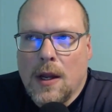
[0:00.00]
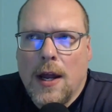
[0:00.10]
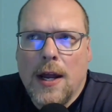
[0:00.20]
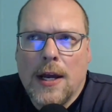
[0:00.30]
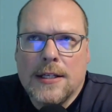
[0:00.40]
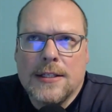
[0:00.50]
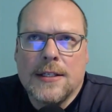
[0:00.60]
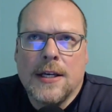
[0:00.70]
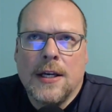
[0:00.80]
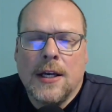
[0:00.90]

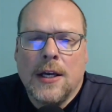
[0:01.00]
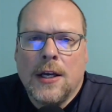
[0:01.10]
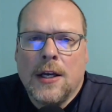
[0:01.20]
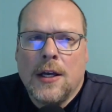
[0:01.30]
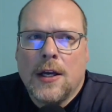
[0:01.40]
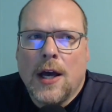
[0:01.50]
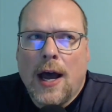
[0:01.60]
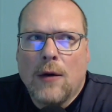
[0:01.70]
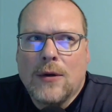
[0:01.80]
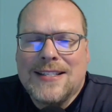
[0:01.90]
And
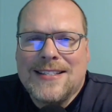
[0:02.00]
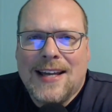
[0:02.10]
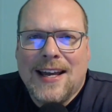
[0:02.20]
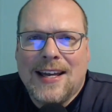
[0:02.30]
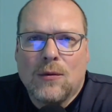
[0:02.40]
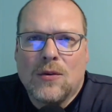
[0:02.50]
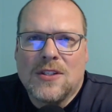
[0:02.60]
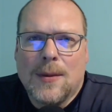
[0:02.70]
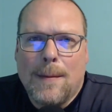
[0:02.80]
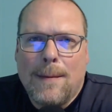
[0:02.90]
I would say it
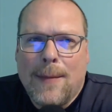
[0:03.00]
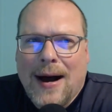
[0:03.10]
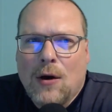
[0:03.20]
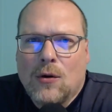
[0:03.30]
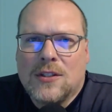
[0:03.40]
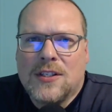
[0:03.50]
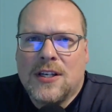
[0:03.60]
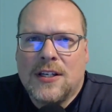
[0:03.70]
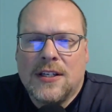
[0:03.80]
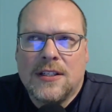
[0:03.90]
was
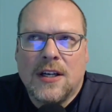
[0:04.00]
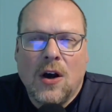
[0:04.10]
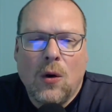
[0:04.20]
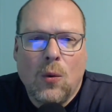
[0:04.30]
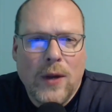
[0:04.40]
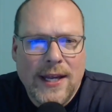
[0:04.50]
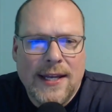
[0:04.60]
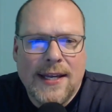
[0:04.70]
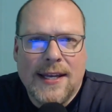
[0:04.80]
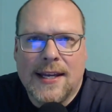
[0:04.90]
about a
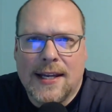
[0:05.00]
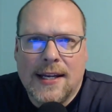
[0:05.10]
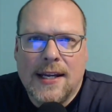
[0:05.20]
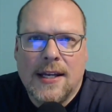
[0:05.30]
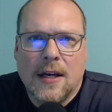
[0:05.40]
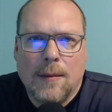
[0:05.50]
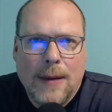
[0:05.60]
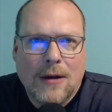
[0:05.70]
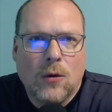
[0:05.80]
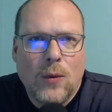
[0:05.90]
week in,
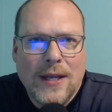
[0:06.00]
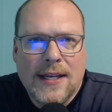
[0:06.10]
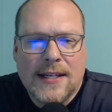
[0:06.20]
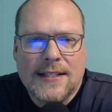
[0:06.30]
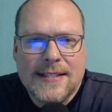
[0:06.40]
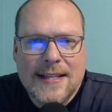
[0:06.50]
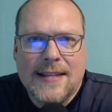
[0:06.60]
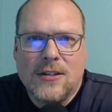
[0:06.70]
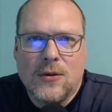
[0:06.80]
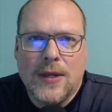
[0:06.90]
about a week into
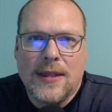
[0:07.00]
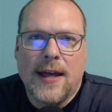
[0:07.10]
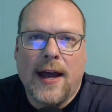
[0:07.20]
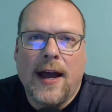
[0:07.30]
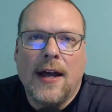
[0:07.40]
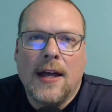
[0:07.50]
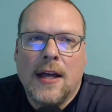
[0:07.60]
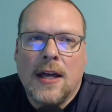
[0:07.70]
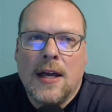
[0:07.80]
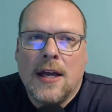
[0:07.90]
doing that,
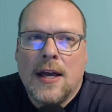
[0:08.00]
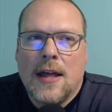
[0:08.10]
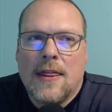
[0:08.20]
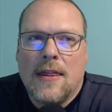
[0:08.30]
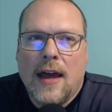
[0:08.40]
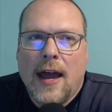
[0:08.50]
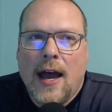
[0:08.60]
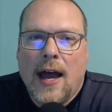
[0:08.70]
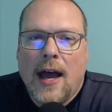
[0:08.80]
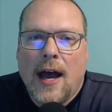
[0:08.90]

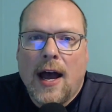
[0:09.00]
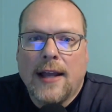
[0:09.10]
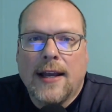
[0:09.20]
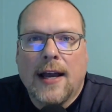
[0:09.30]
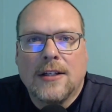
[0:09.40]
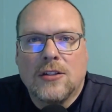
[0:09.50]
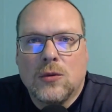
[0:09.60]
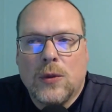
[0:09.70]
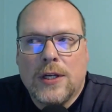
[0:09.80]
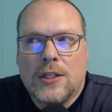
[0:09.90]
that I kind of
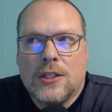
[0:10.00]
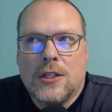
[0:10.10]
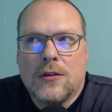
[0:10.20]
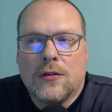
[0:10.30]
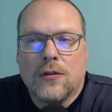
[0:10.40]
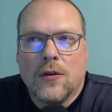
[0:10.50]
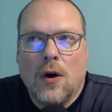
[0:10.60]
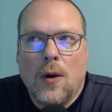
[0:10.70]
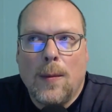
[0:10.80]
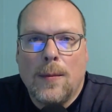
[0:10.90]
switched
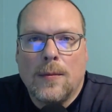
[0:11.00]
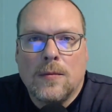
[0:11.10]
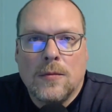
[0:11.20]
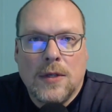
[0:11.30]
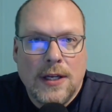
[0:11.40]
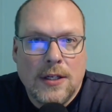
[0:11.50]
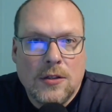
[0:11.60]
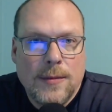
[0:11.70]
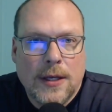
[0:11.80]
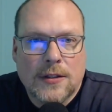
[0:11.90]
from eating
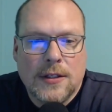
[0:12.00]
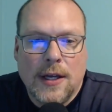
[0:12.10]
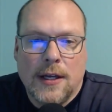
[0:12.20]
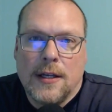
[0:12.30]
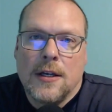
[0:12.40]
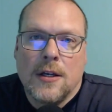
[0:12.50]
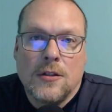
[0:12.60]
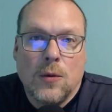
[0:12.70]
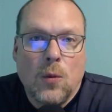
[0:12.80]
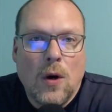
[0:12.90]
two meals a day
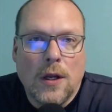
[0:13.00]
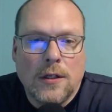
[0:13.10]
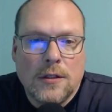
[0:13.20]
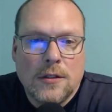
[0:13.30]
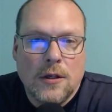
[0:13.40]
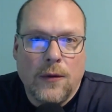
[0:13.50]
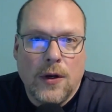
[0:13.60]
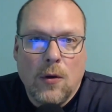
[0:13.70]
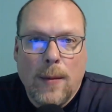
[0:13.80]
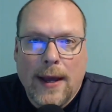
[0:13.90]
to one,
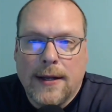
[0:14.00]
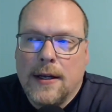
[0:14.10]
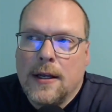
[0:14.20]
going OMAD.